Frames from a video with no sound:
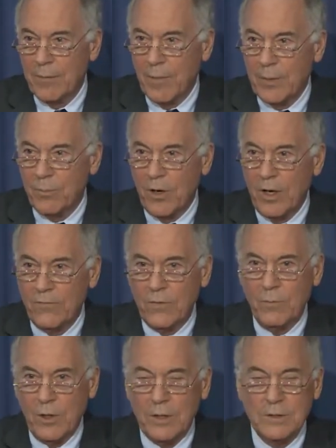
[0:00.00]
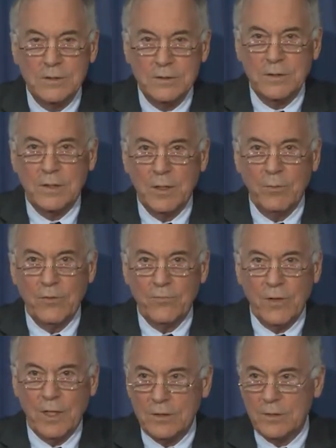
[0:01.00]
my profit margins are going to be
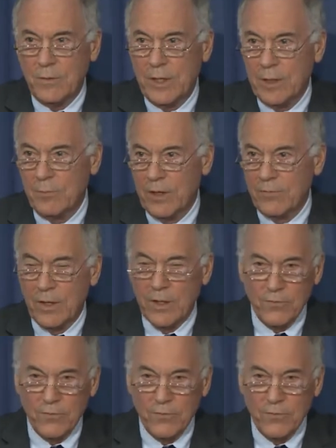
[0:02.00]
fluctuating by